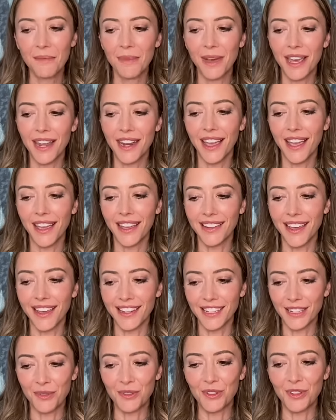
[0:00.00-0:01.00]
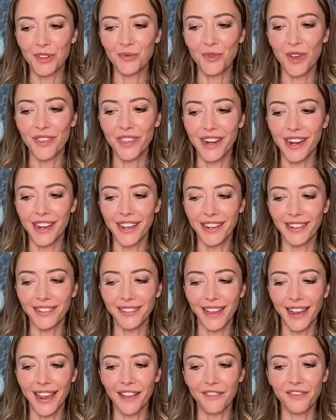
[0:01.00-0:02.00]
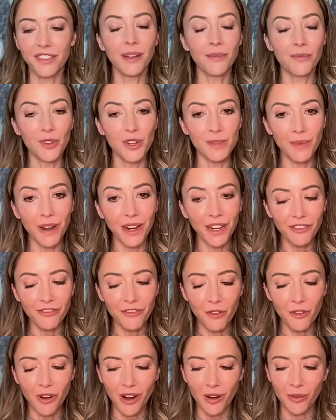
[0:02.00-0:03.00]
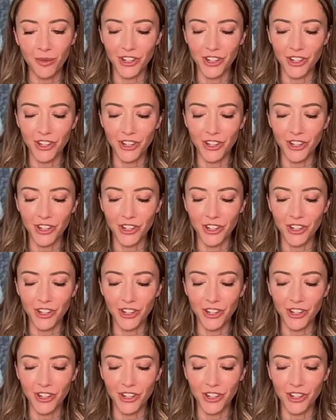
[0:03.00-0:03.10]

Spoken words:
But I suppose it's one that I have some respect for,